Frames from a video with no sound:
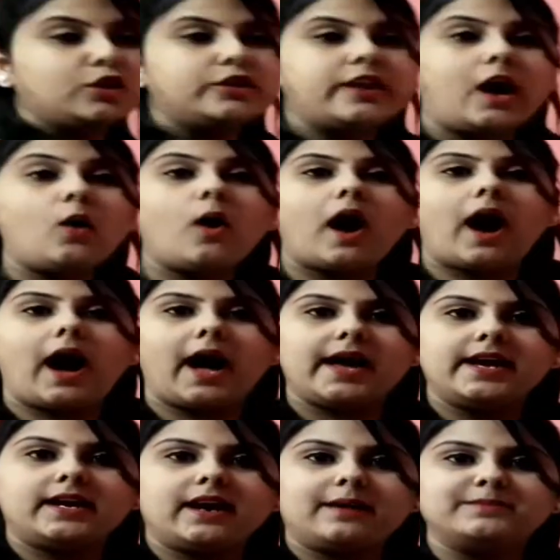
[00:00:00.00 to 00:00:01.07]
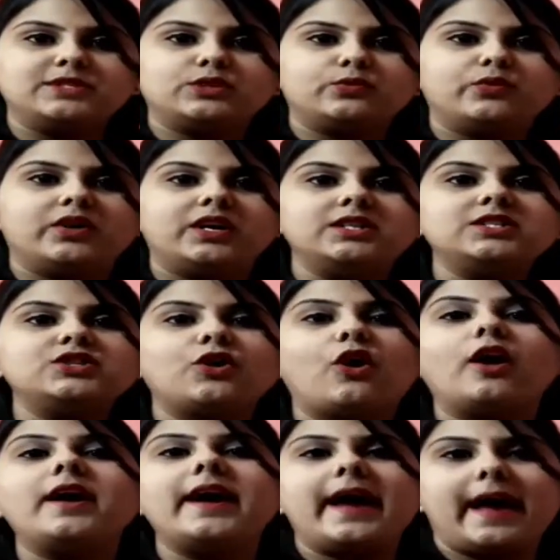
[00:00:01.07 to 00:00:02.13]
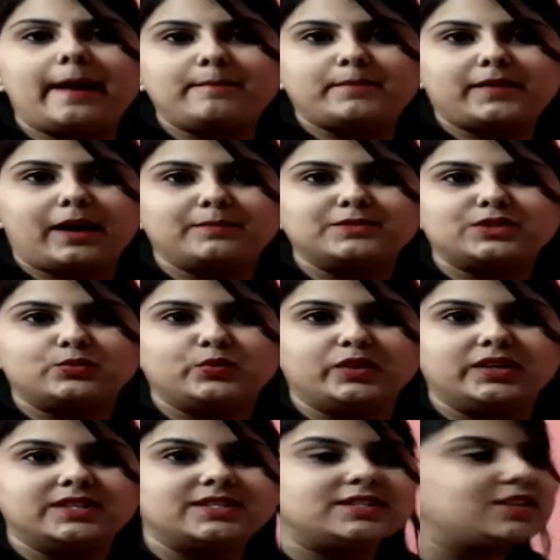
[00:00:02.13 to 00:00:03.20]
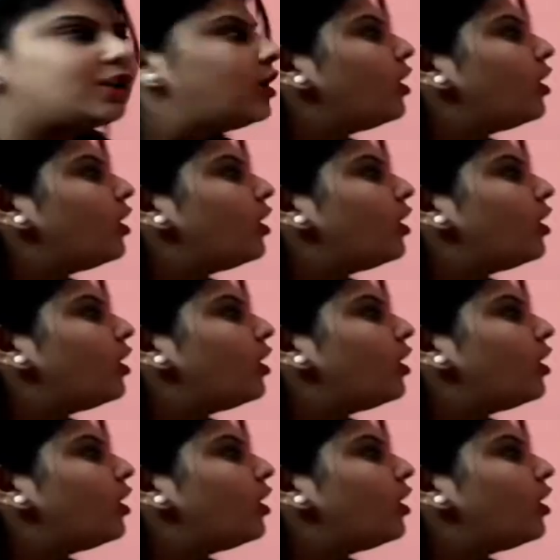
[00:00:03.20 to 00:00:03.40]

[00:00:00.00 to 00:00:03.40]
Now I comes first or M comes first?